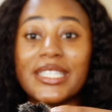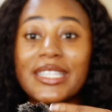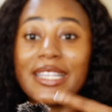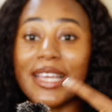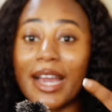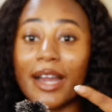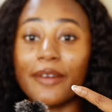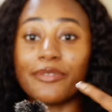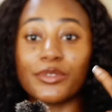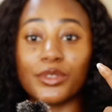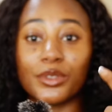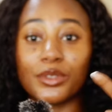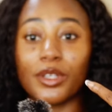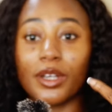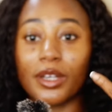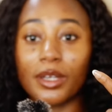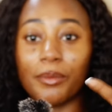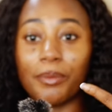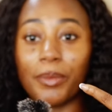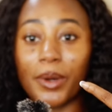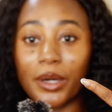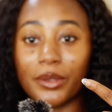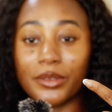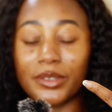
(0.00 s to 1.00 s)
we didn't have to
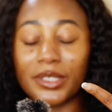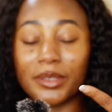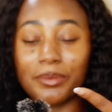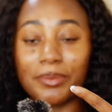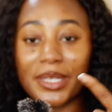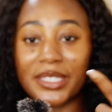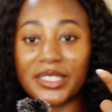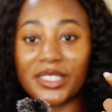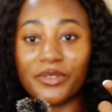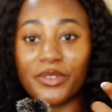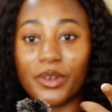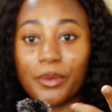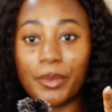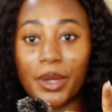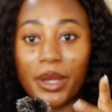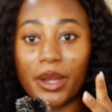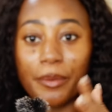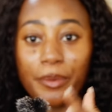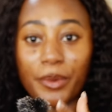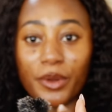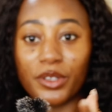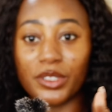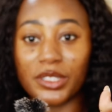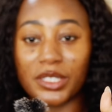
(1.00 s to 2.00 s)
talk about it, myself and
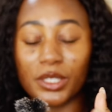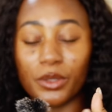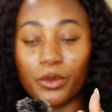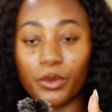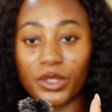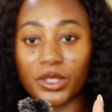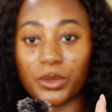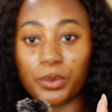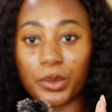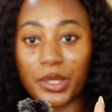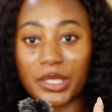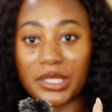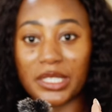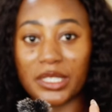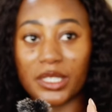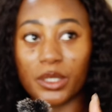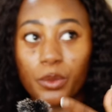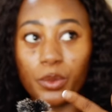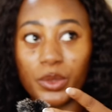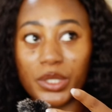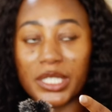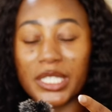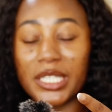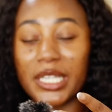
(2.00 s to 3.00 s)
Mara, because he was
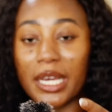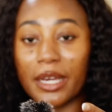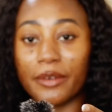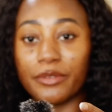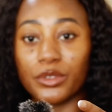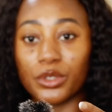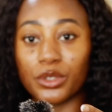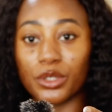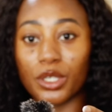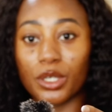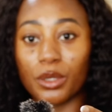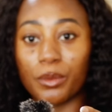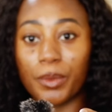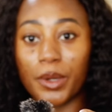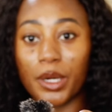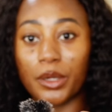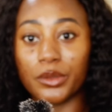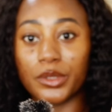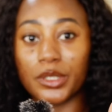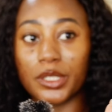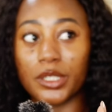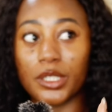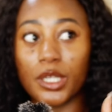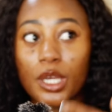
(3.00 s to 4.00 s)
president. We didn't have to talk
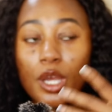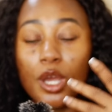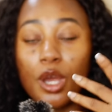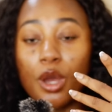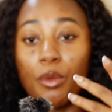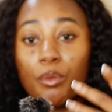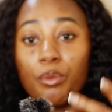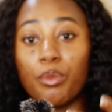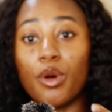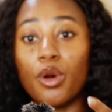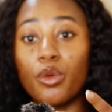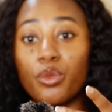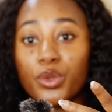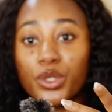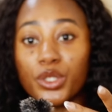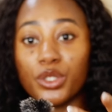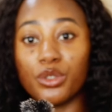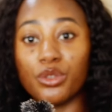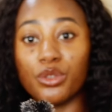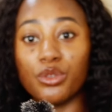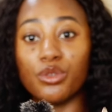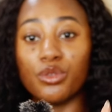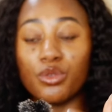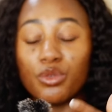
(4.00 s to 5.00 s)
about it, but we
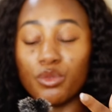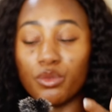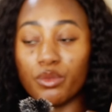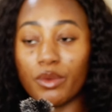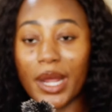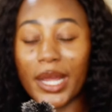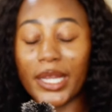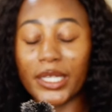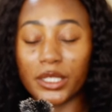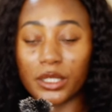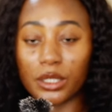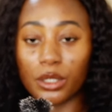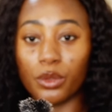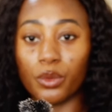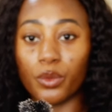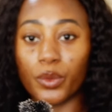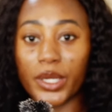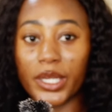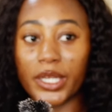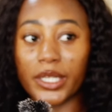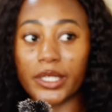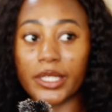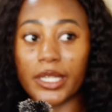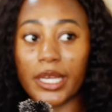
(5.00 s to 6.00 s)
knew right
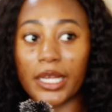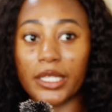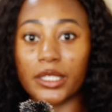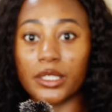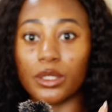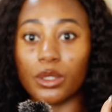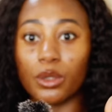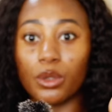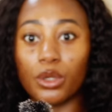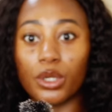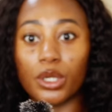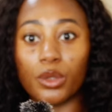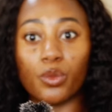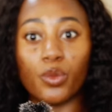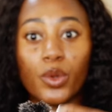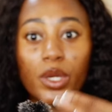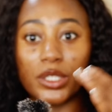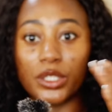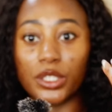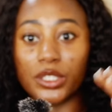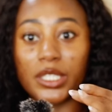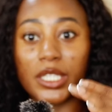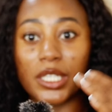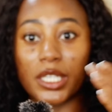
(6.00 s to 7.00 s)
away that
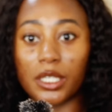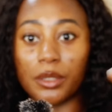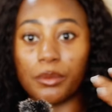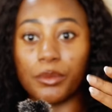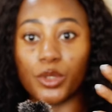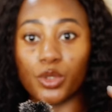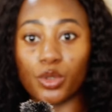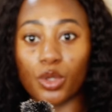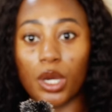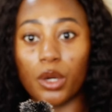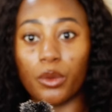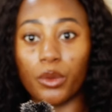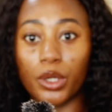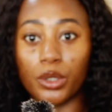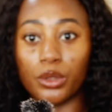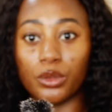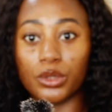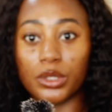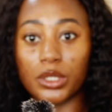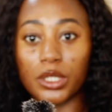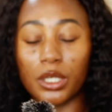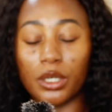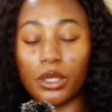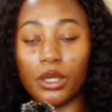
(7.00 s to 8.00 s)
we're not taking him to our
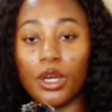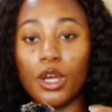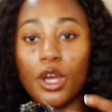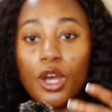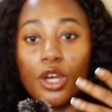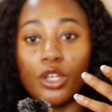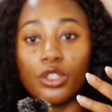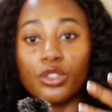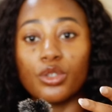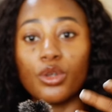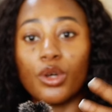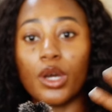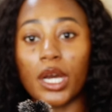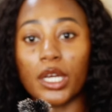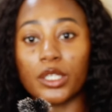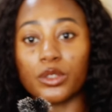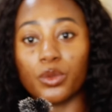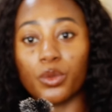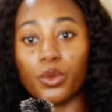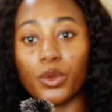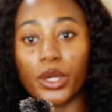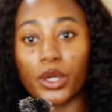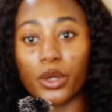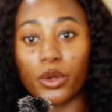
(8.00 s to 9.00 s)
hotel. So
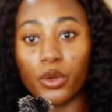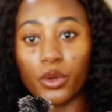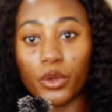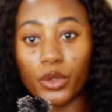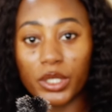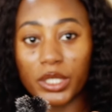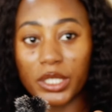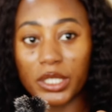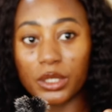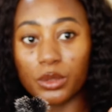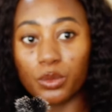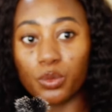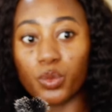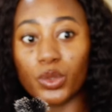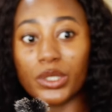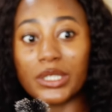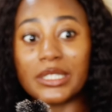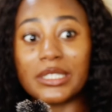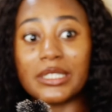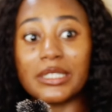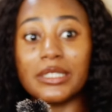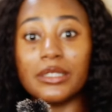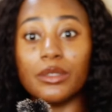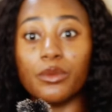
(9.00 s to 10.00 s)
as we were going,
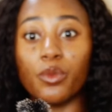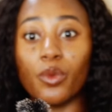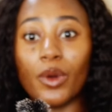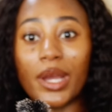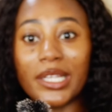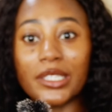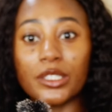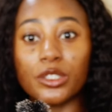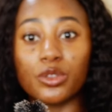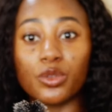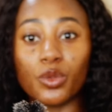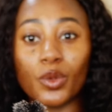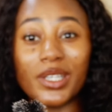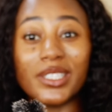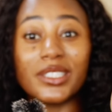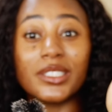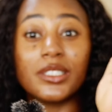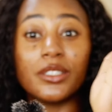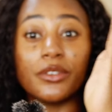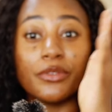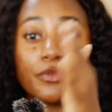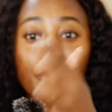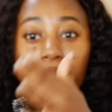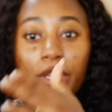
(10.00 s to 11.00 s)
we went to a
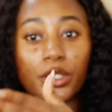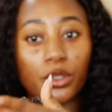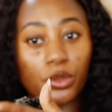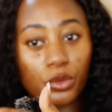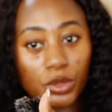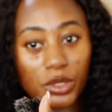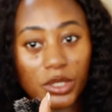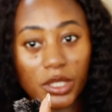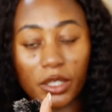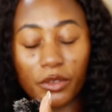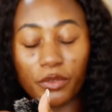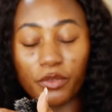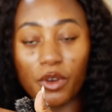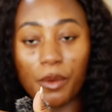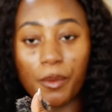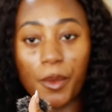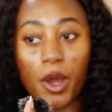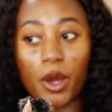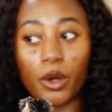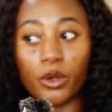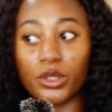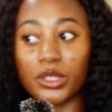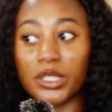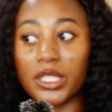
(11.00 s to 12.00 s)
different hotel from
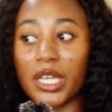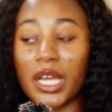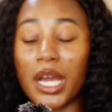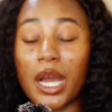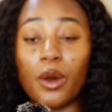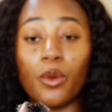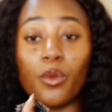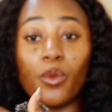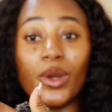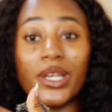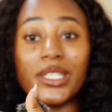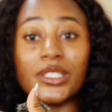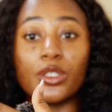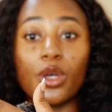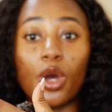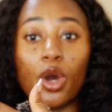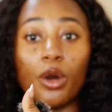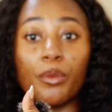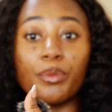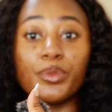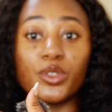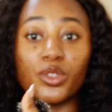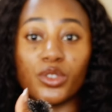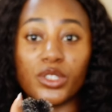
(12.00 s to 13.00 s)
our hotel and went
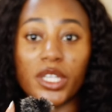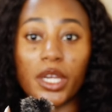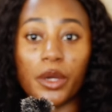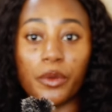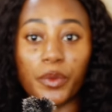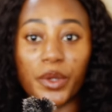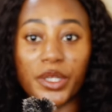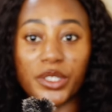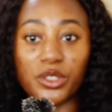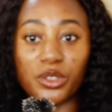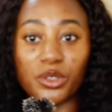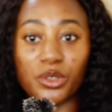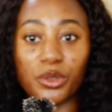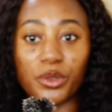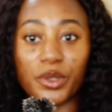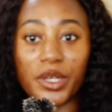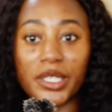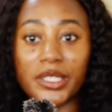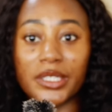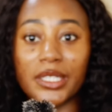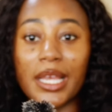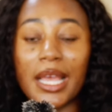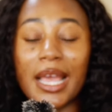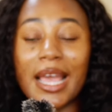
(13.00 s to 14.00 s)
up to their
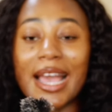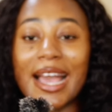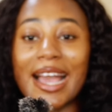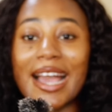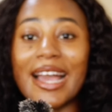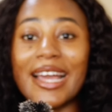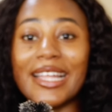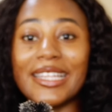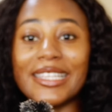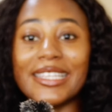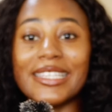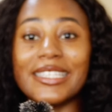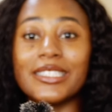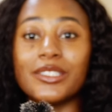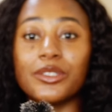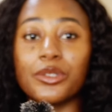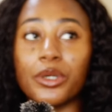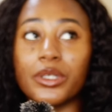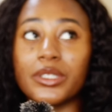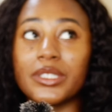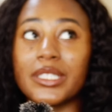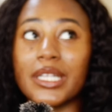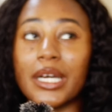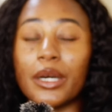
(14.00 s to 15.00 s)
restaurant. And he
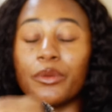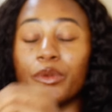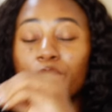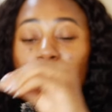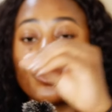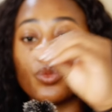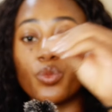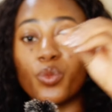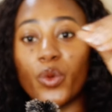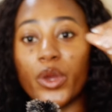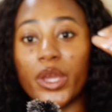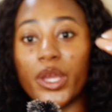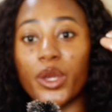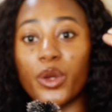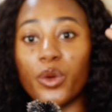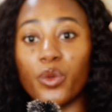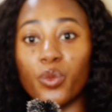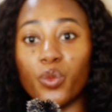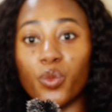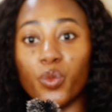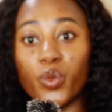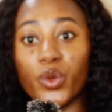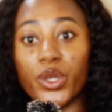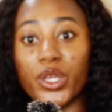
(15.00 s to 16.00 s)
thought that was where
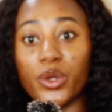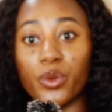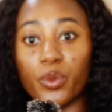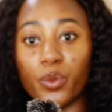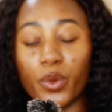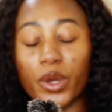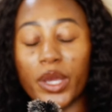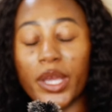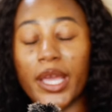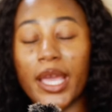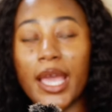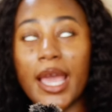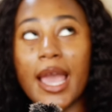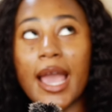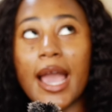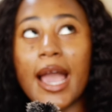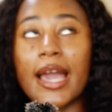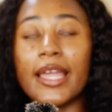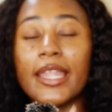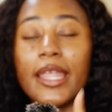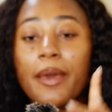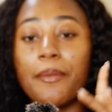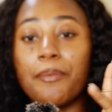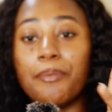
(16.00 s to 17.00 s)
we were.
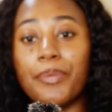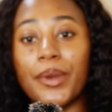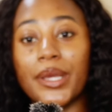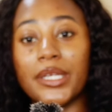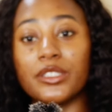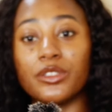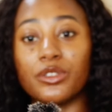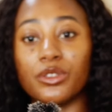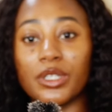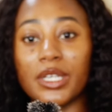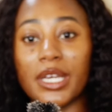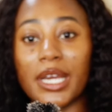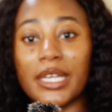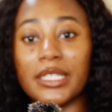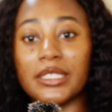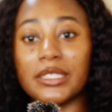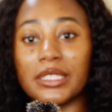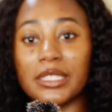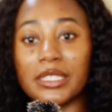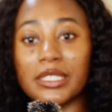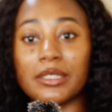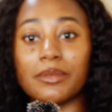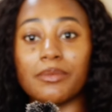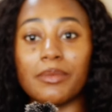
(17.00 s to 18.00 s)
And I bet you
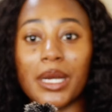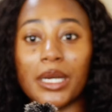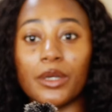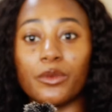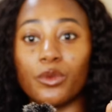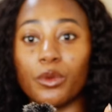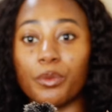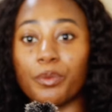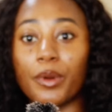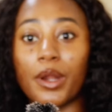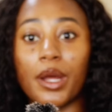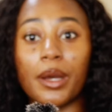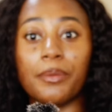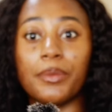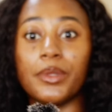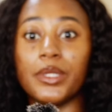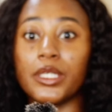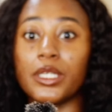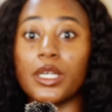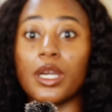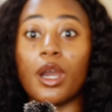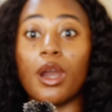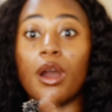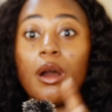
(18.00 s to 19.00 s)
guys, this man will
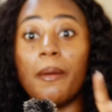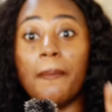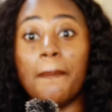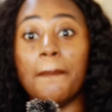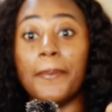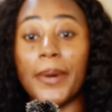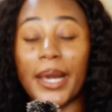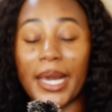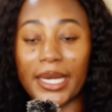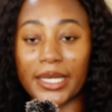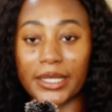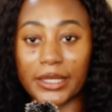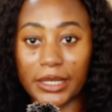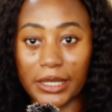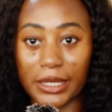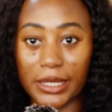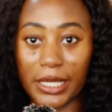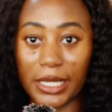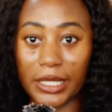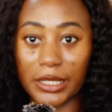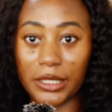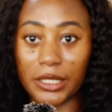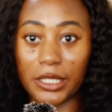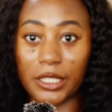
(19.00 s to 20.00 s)
probably come back the
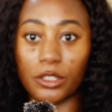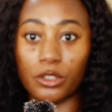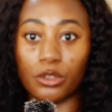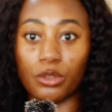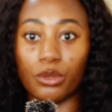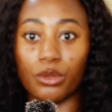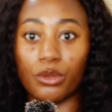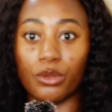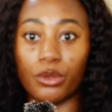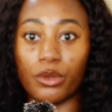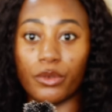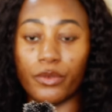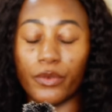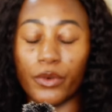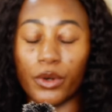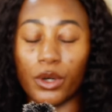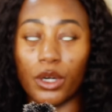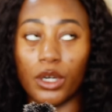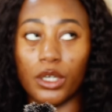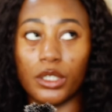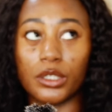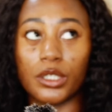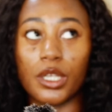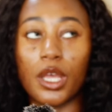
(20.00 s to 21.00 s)
next day to look
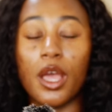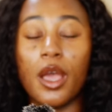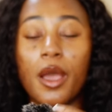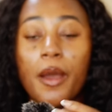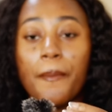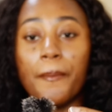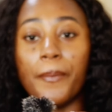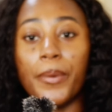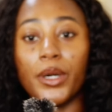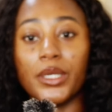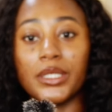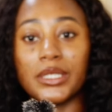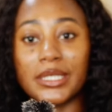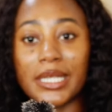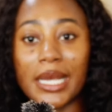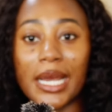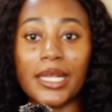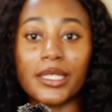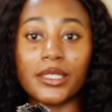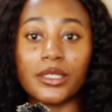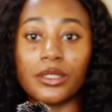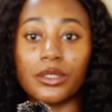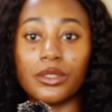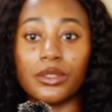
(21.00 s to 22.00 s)
for us. But
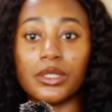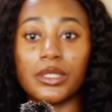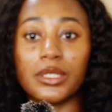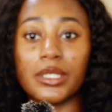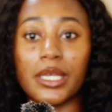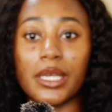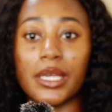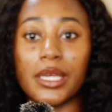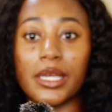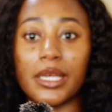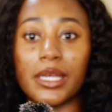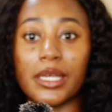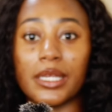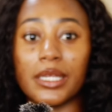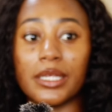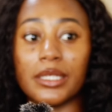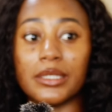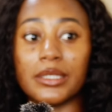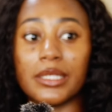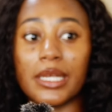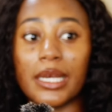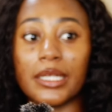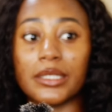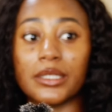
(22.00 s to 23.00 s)
that's to say
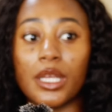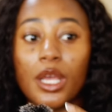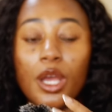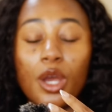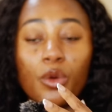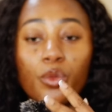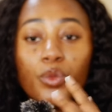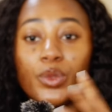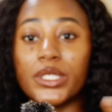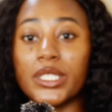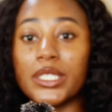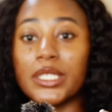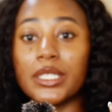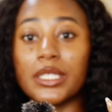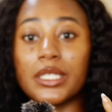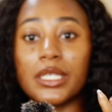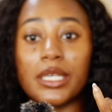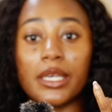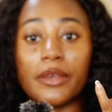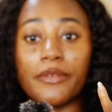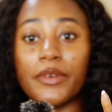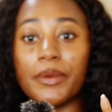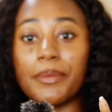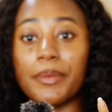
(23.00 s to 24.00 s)
is that we didn't
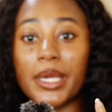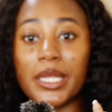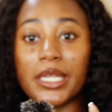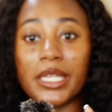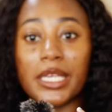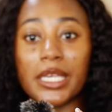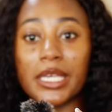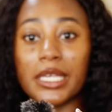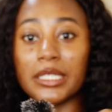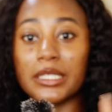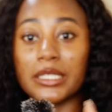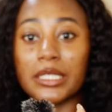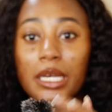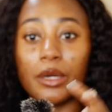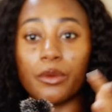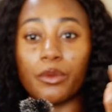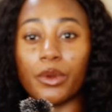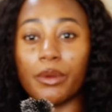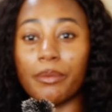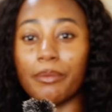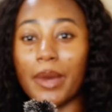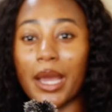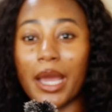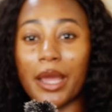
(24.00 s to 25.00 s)
give him any hints that
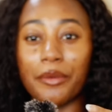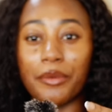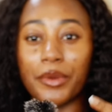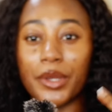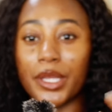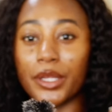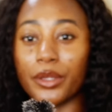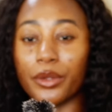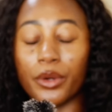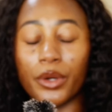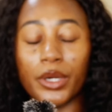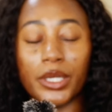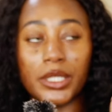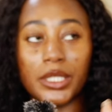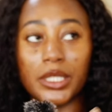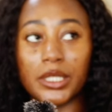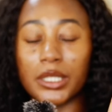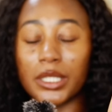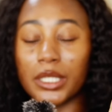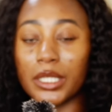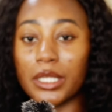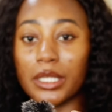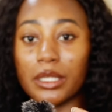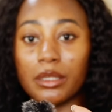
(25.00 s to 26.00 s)
we're married or
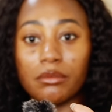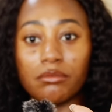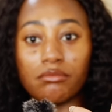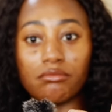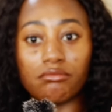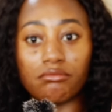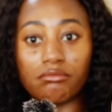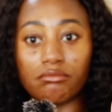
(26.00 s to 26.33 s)
anything.